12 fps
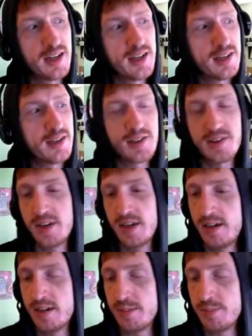It just
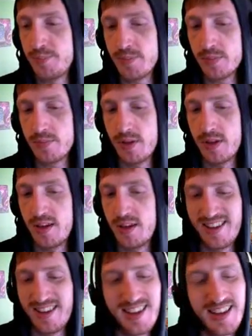that
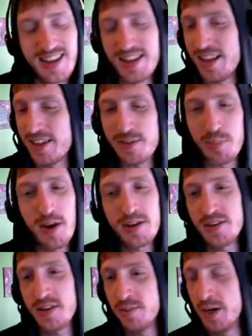
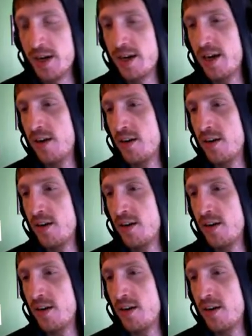surprises me.